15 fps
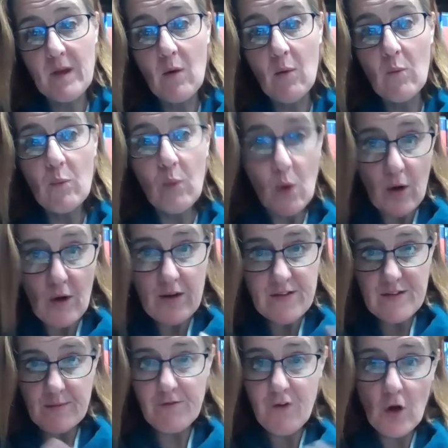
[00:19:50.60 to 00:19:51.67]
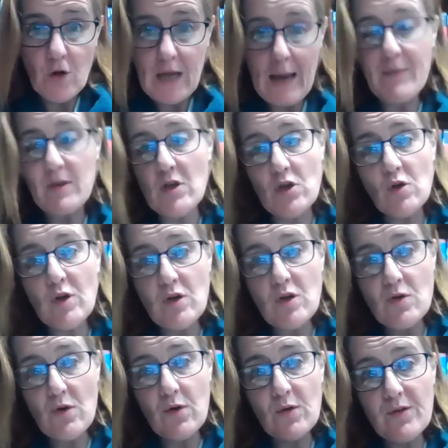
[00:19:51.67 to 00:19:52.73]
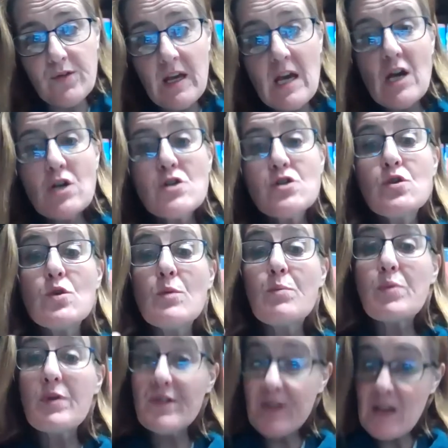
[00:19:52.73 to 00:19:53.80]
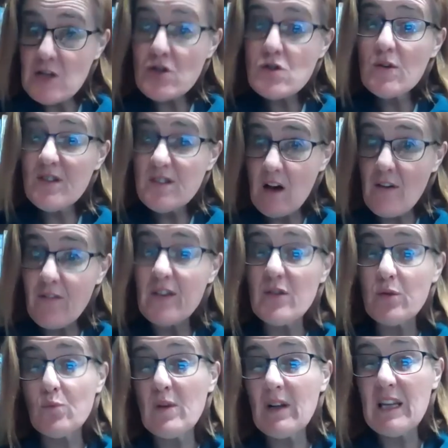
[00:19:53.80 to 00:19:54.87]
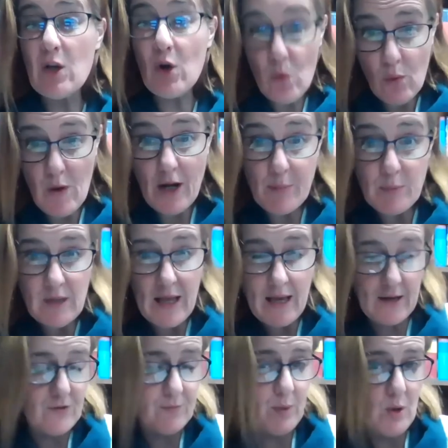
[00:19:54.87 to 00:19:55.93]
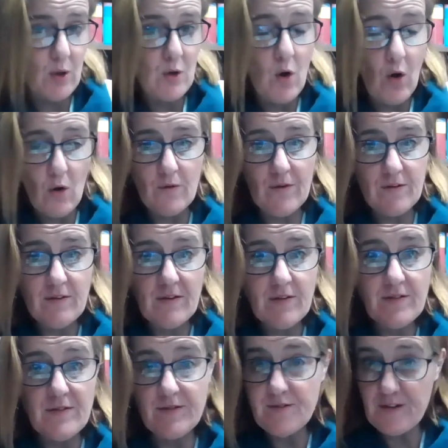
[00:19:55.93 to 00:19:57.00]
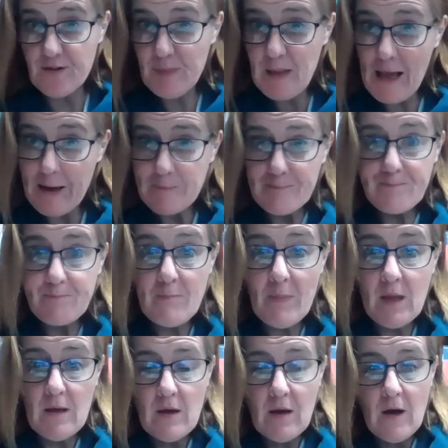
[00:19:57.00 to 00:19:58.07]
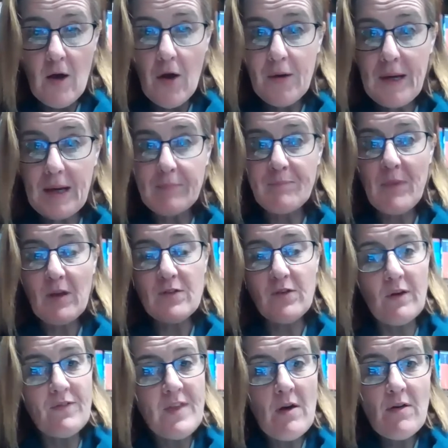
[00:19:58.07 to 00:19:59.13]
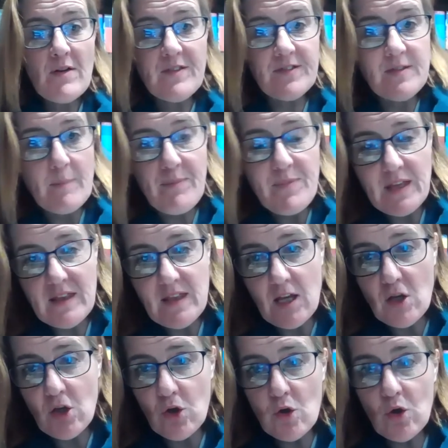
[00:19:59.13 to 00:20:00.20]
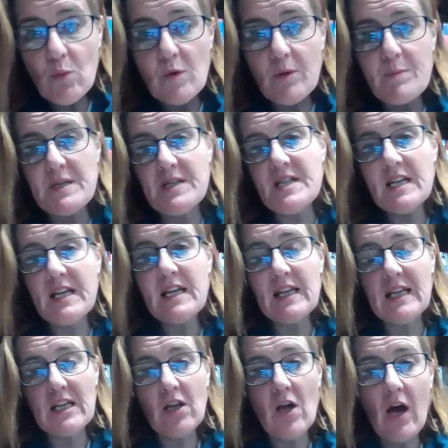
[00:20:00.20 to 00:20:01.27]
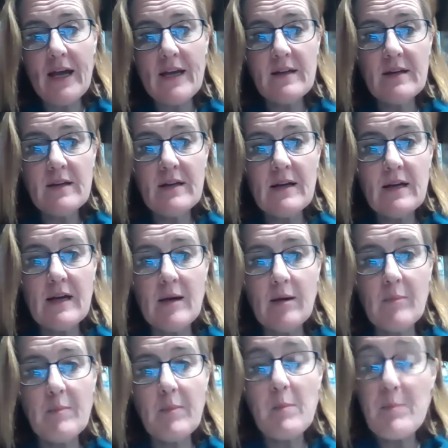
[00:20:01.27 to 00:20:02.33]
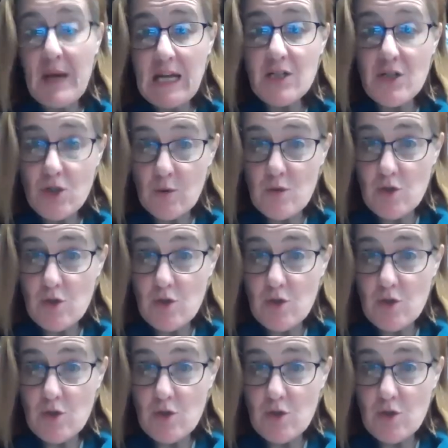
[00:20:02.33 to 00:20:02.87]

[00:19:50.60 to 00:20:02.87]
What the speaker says: words and vocab that you can use to present yourself as a really credible expert on this play. Okay, so if there is something that you would particularly like me to do a